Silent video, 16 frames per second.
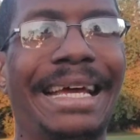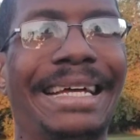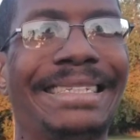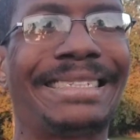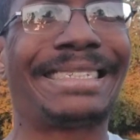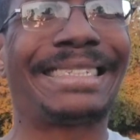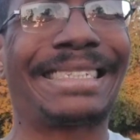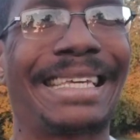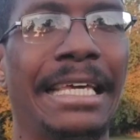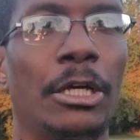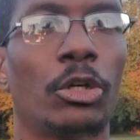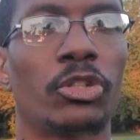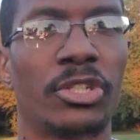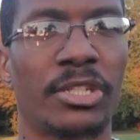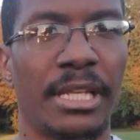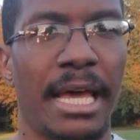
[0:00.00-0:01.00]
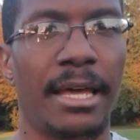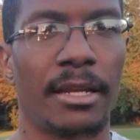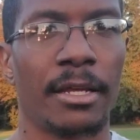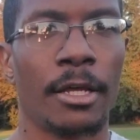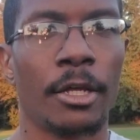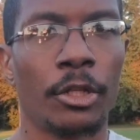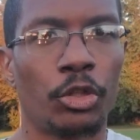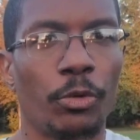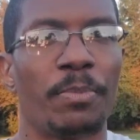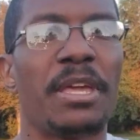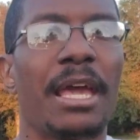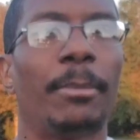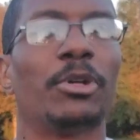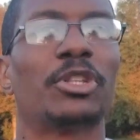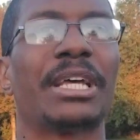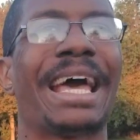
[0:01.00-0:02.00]
and skill set to be
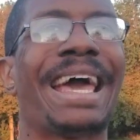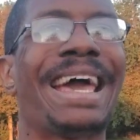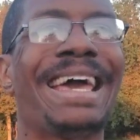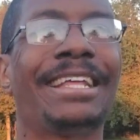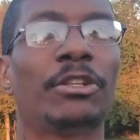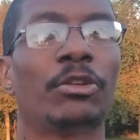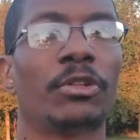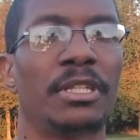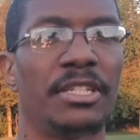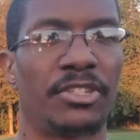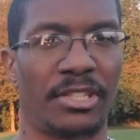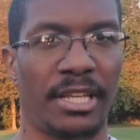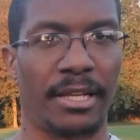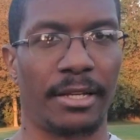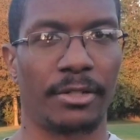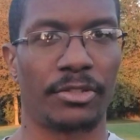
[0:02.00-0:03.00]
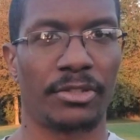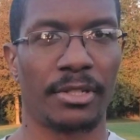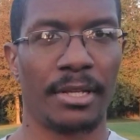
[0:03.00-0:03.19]
able to handle these things.